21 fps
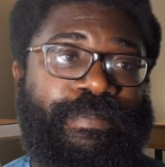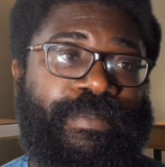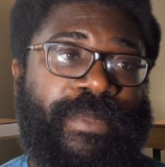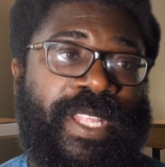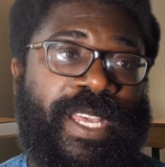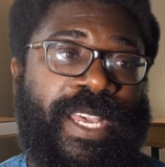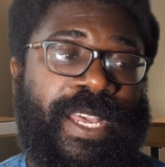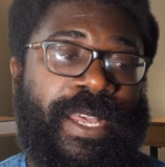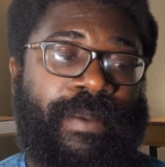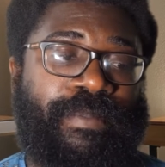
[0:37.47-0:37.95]

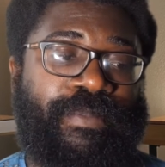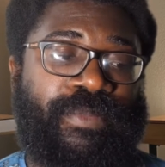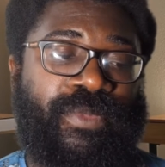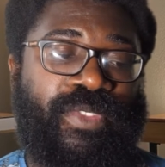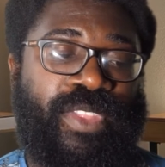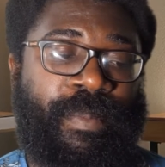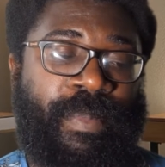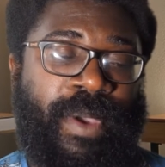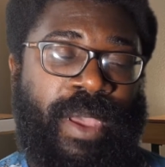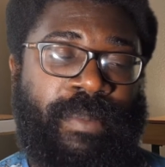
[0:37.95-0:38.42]

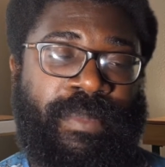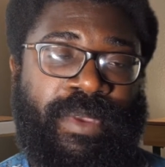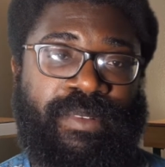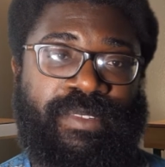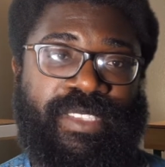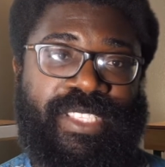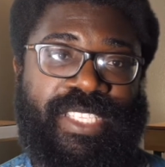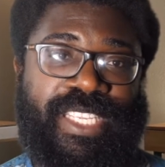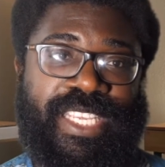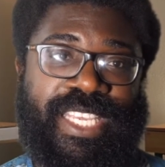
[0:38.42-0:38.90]
The
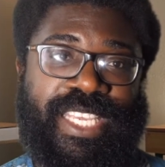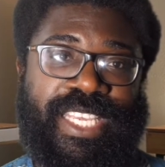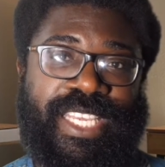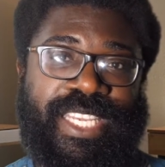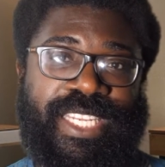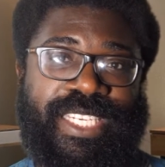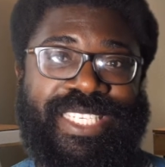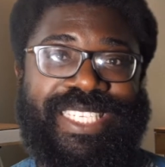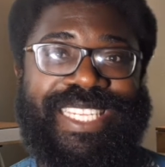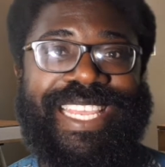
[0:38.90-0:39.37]
Birmingham
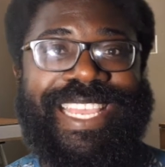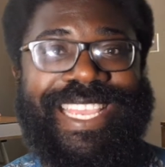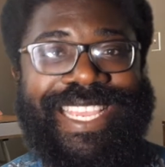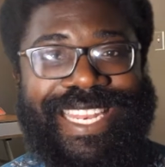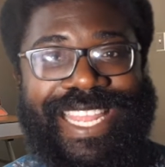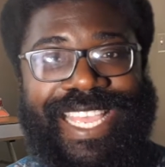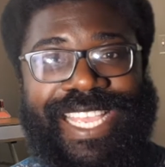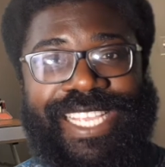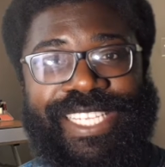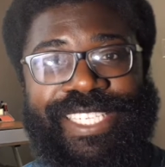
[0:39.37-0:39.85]
City
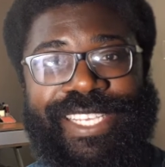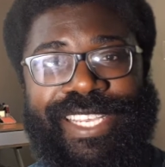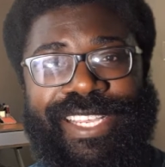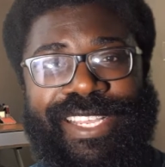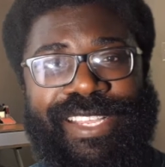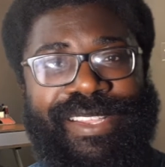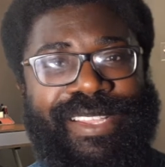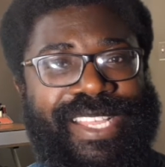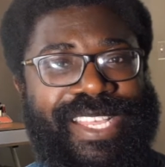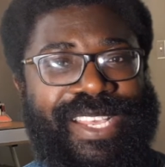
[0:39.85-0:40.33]

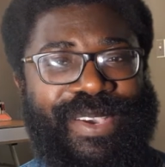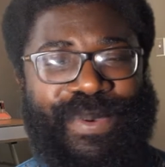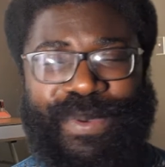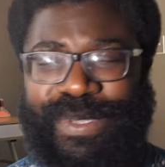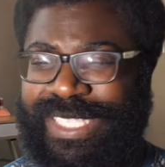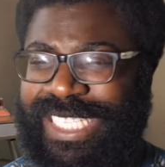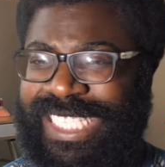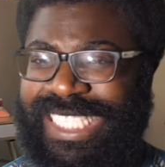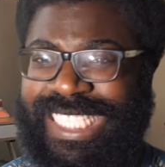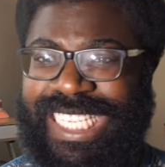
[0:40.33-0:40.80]
teenager,
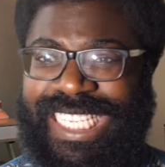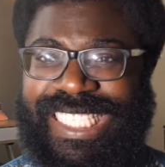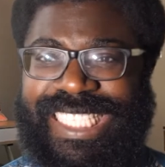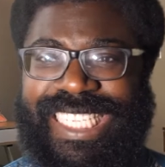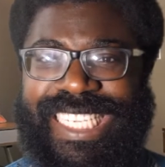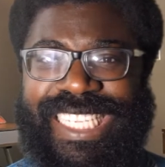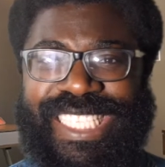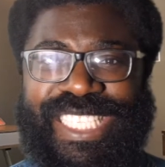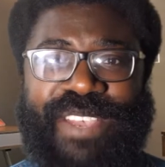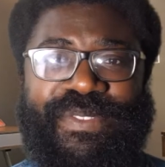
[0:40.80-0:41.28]
was he
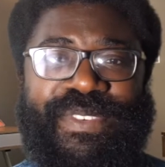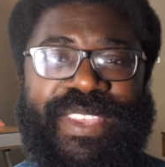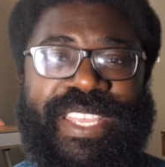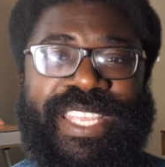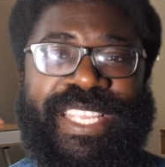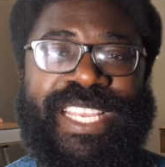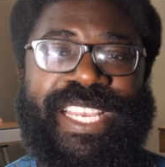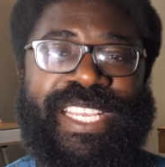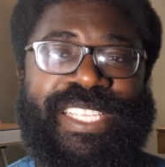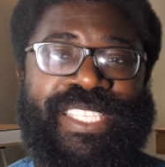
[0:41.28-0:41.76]
16,
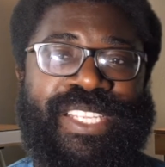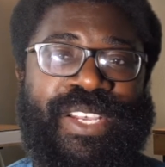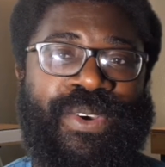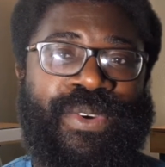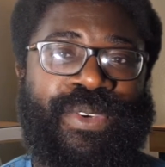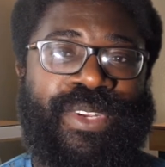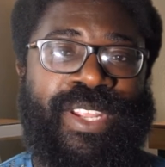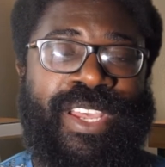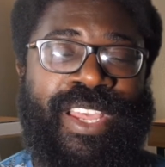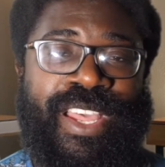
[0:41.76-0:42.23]
17 years
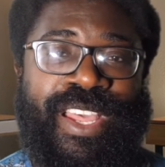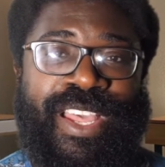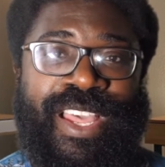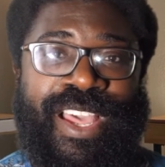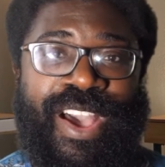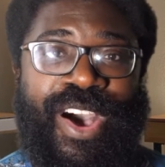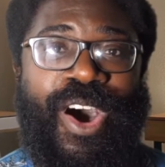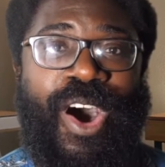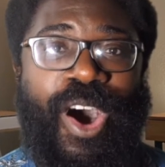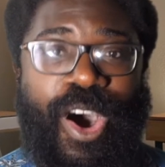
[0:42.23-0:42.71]
old?
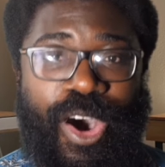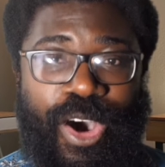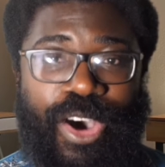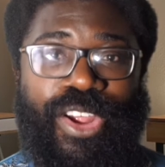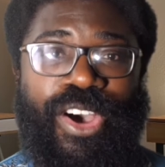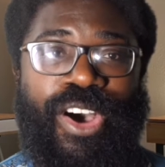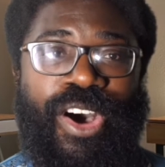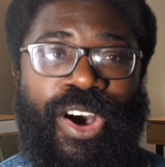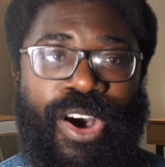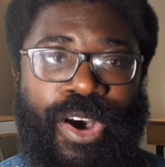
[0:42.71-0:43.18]

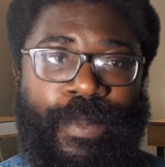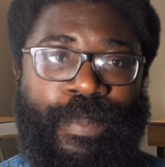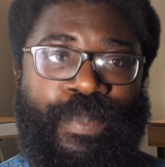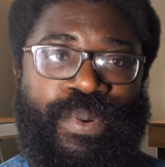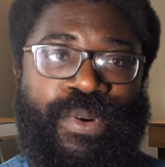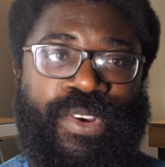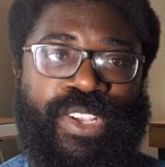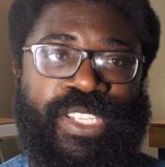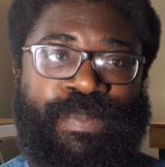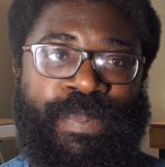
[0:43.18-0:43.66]
Hot
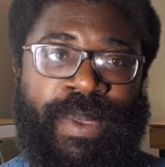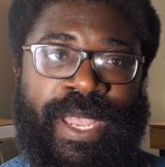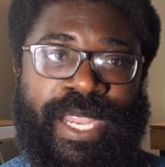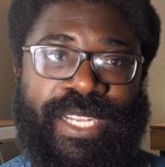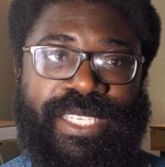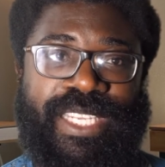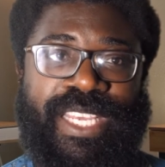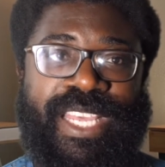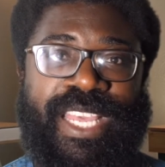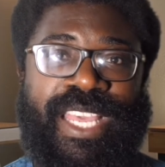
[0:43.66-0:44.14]

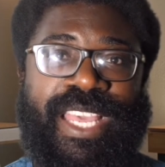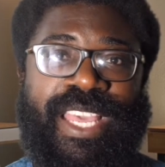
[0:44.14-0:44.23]
prospect.